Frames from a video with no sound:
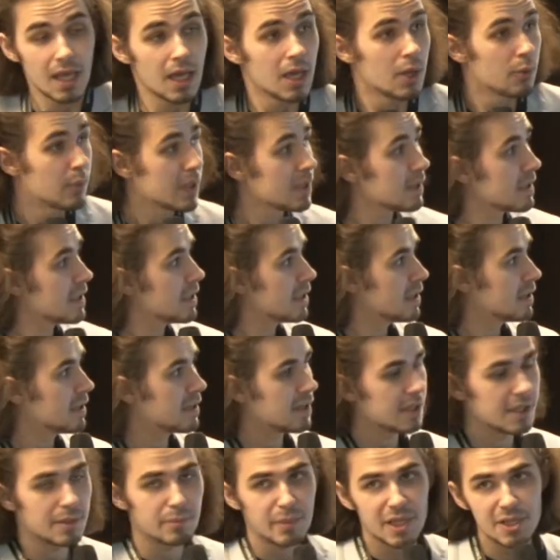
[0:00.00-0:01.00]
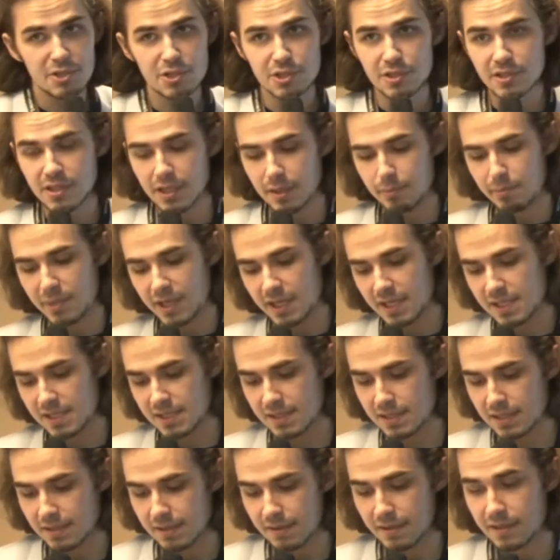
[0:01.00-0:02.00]
Well, imagine a
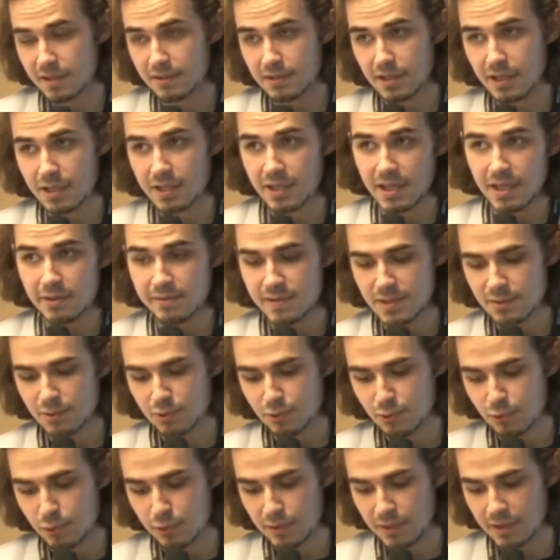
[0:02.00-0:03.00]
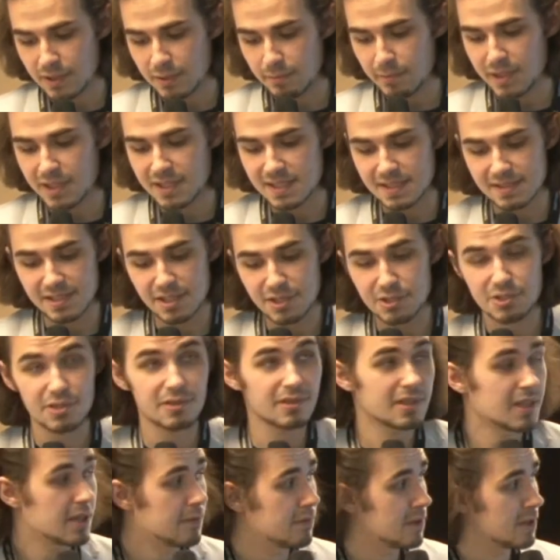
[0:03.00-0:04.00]
bus that arrives to the bus
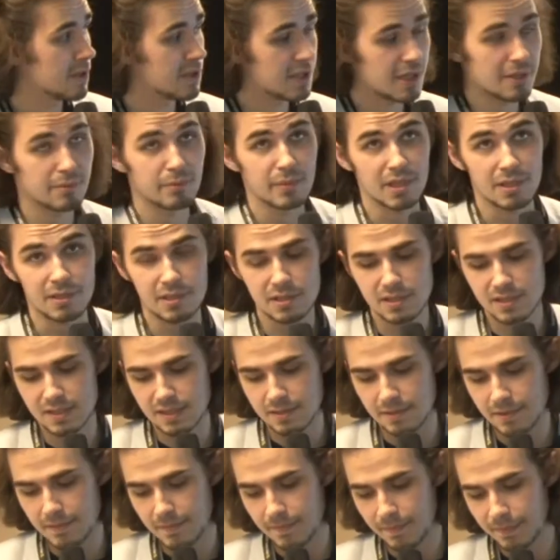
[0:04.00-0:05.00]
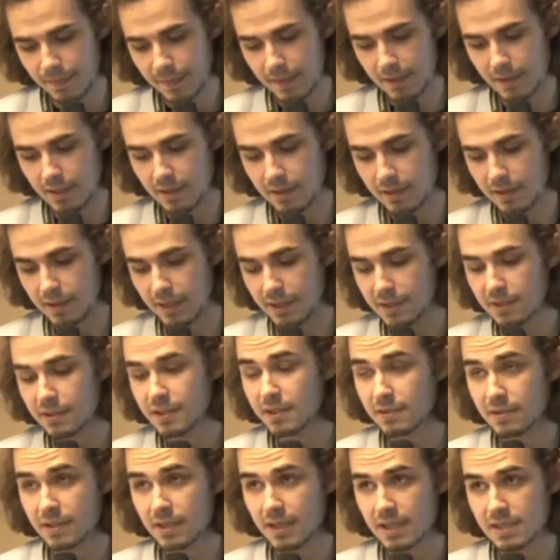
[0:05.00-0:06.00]
station every 10 minutes, and
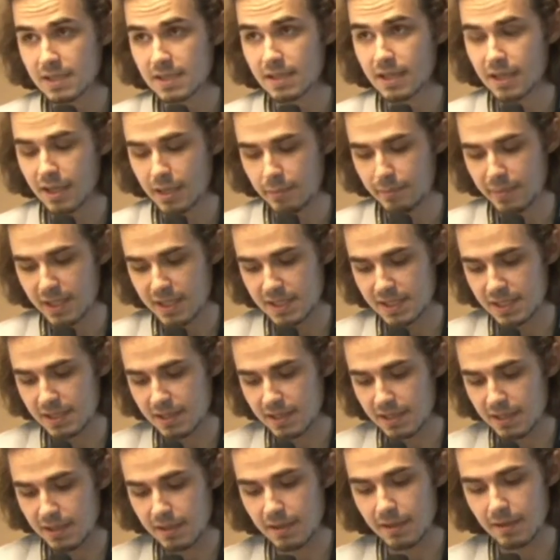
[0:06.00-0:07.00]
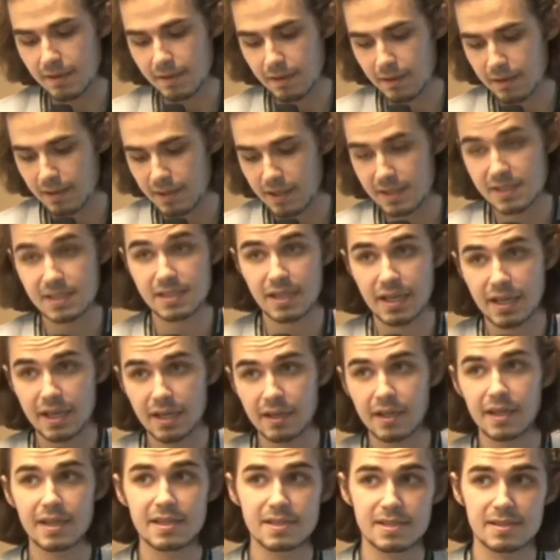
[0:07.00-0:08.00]
it has a capacity as
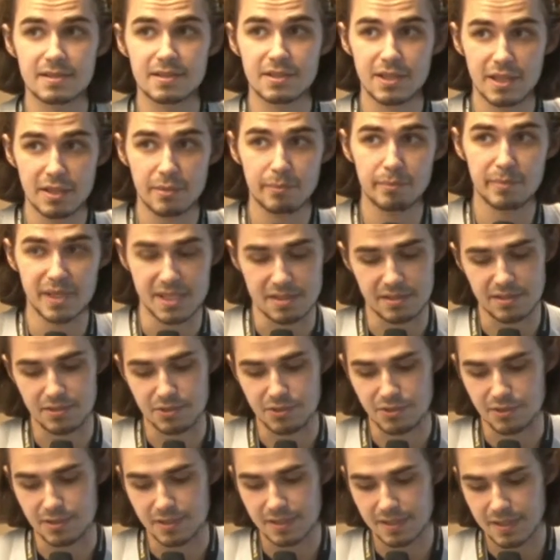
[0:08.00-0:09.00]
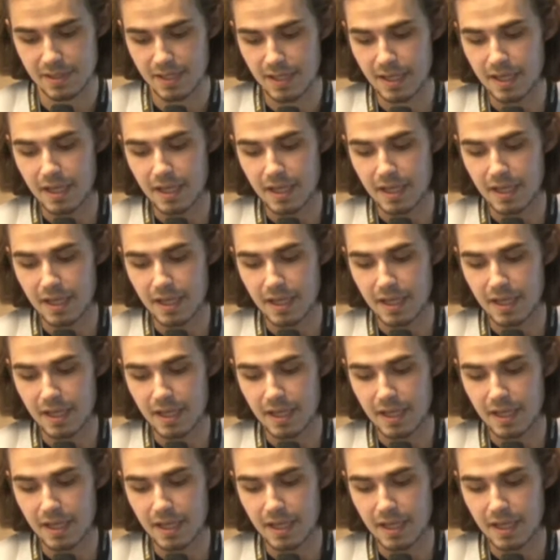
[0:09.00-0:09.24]
high as 10 passengers.